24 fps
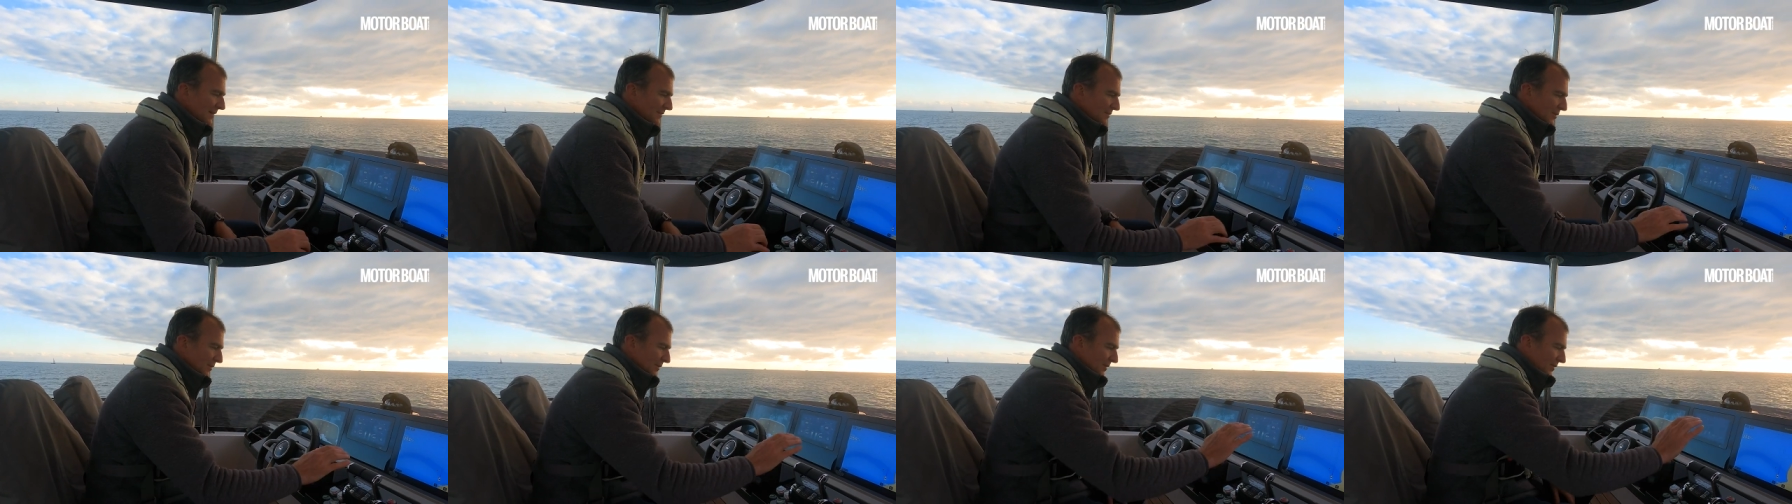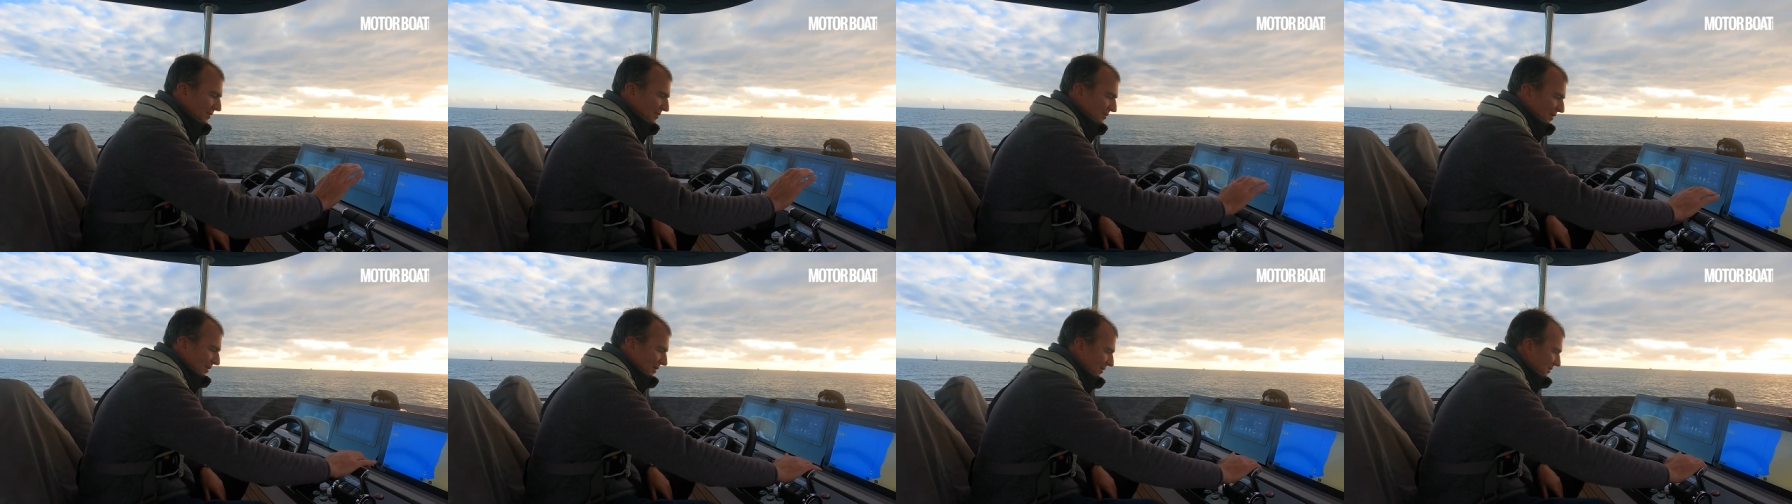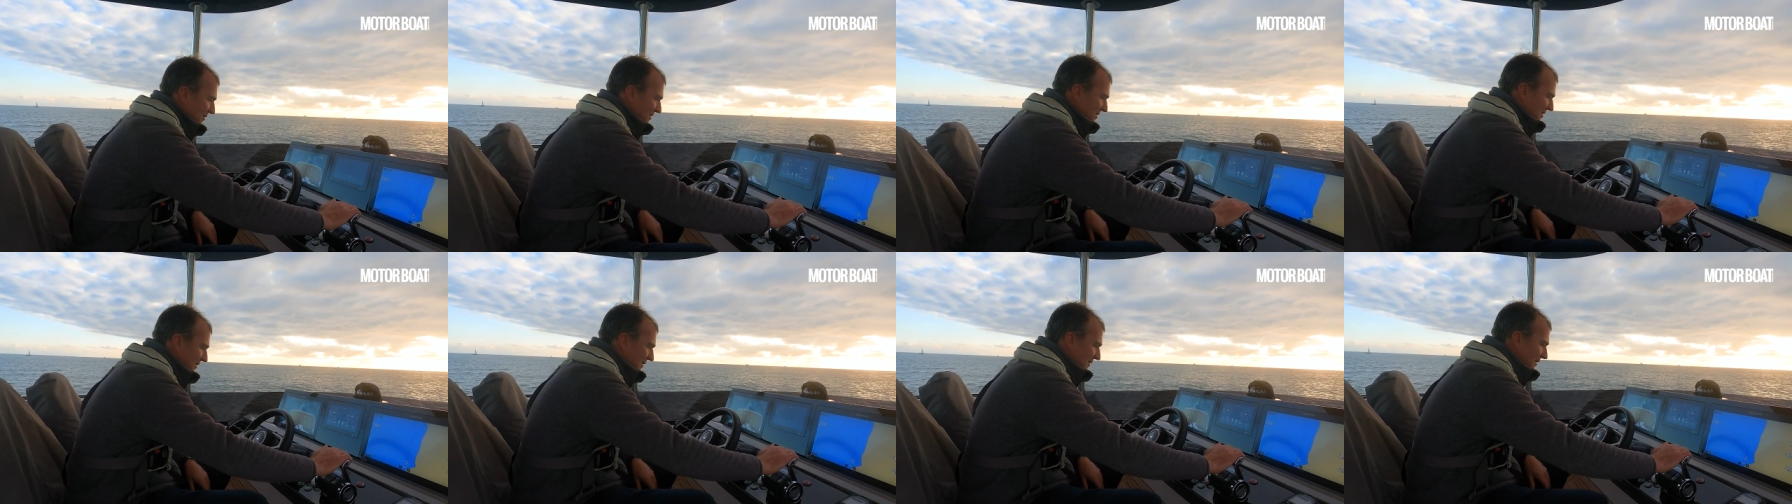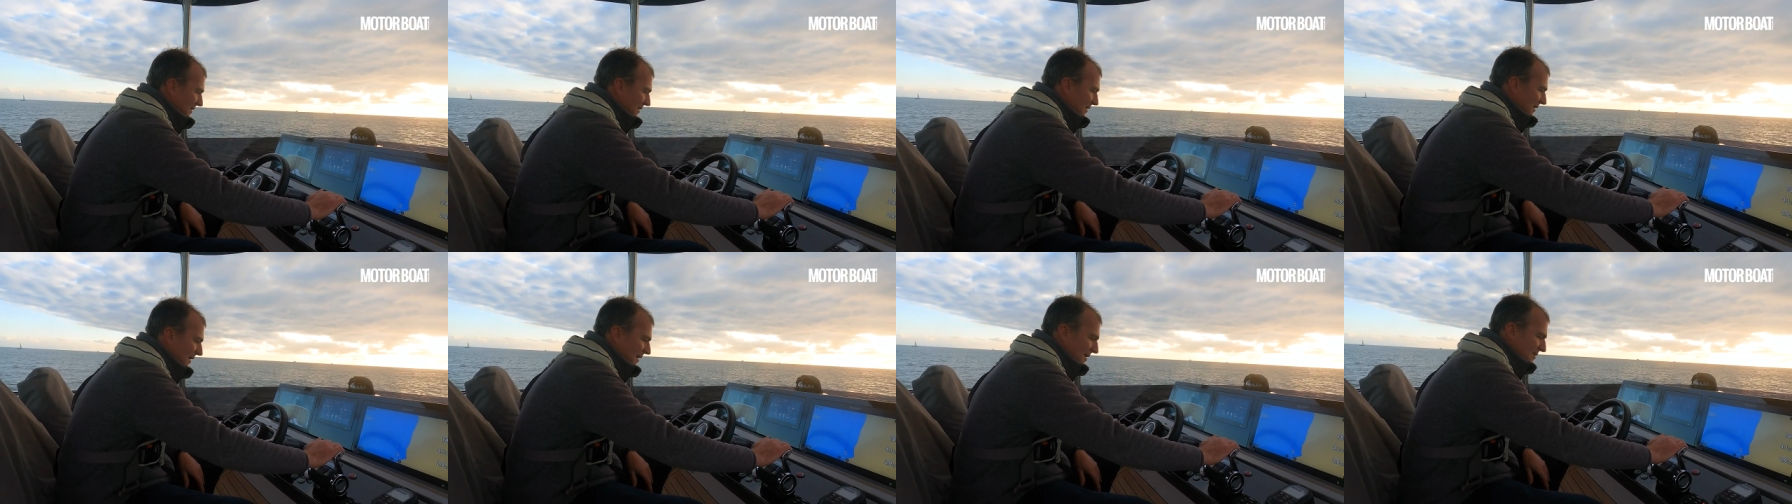I've got the throttles
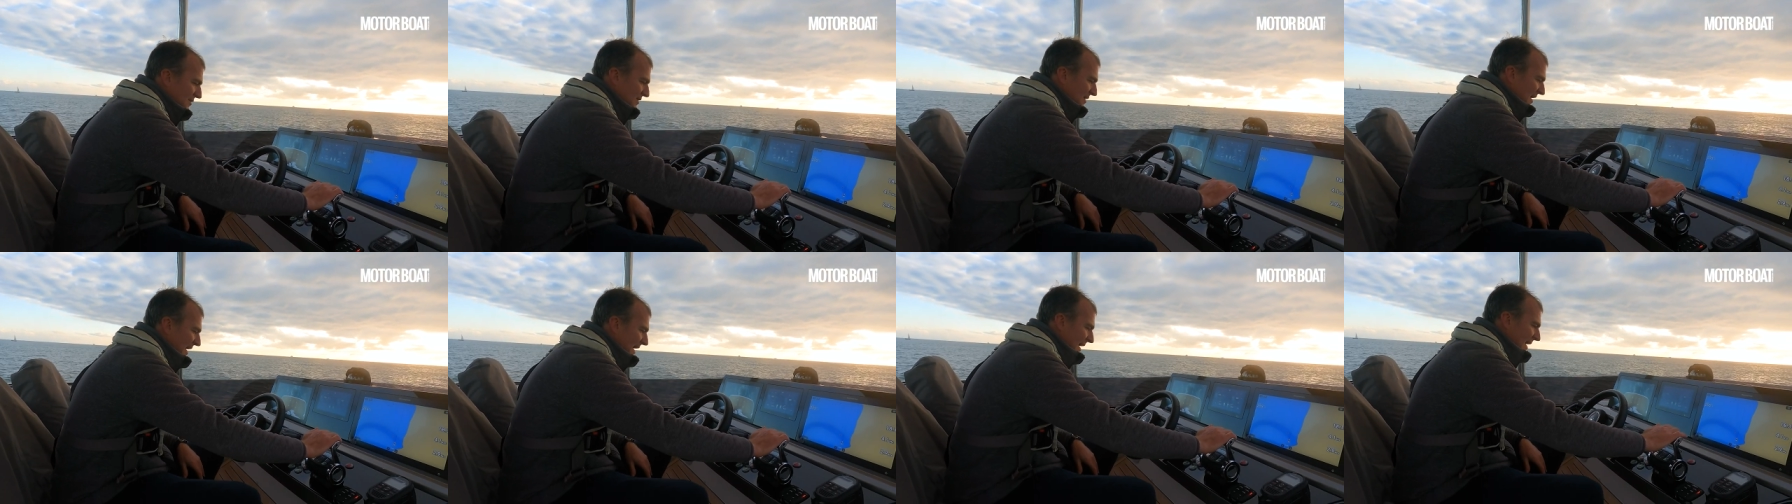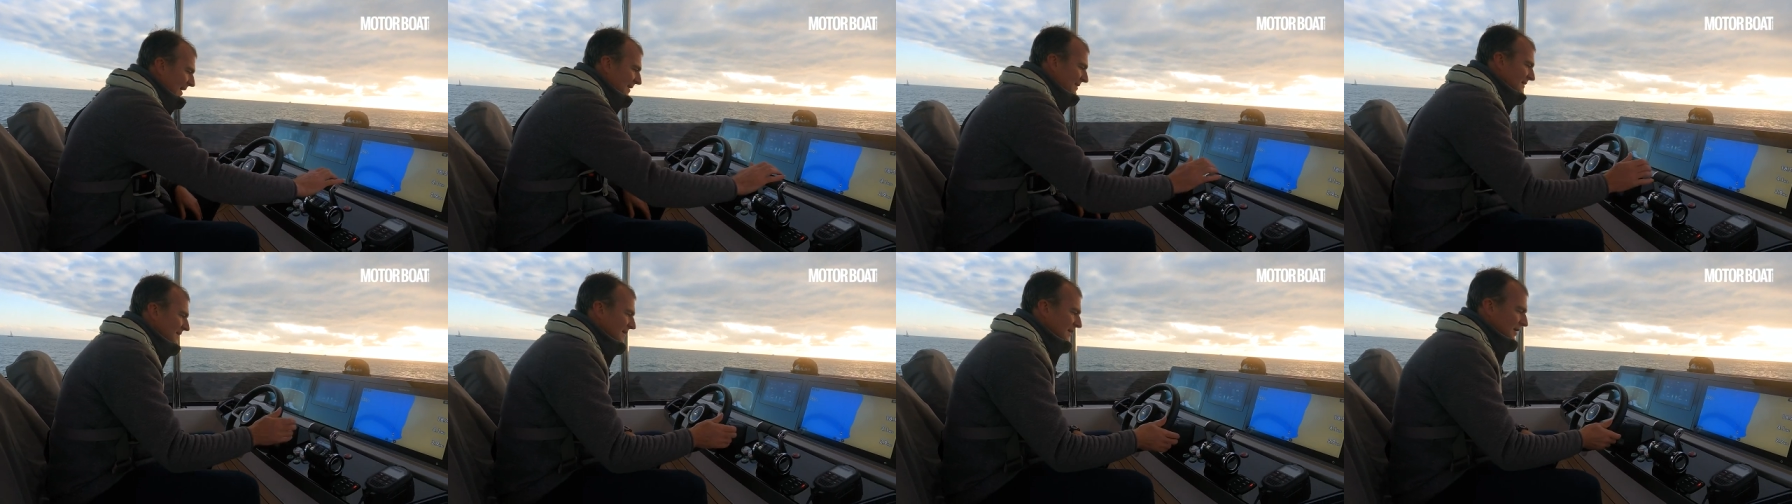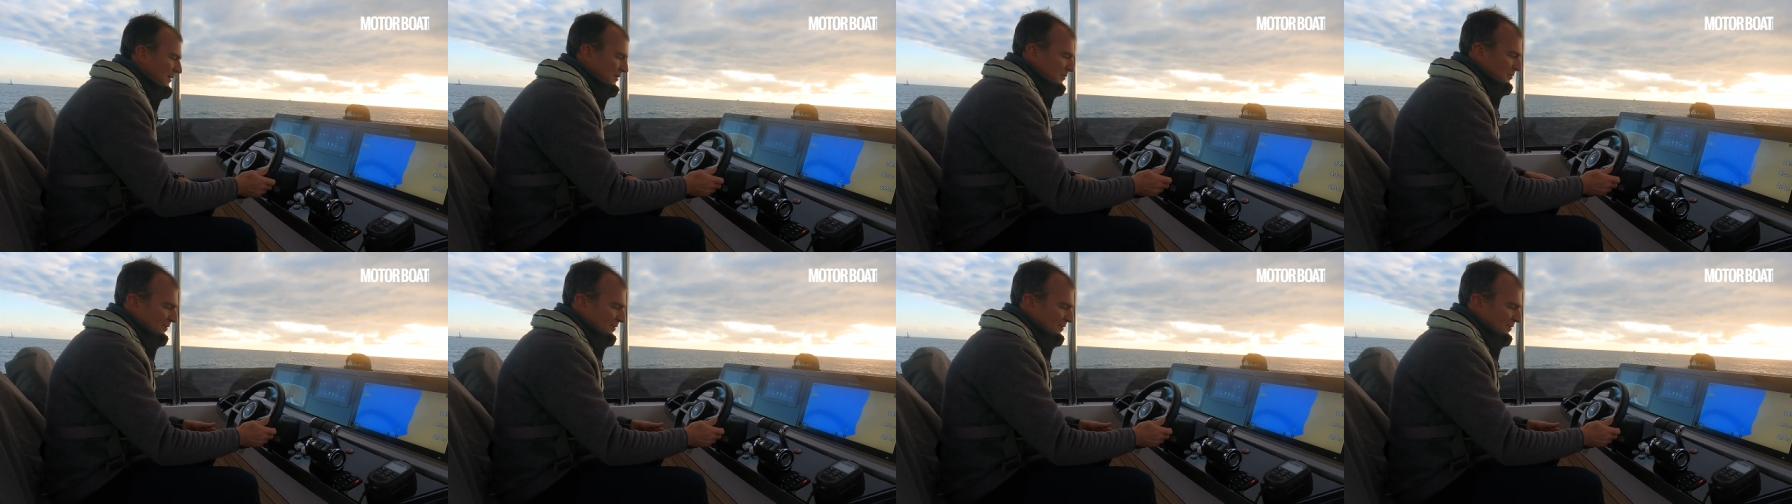close to hand.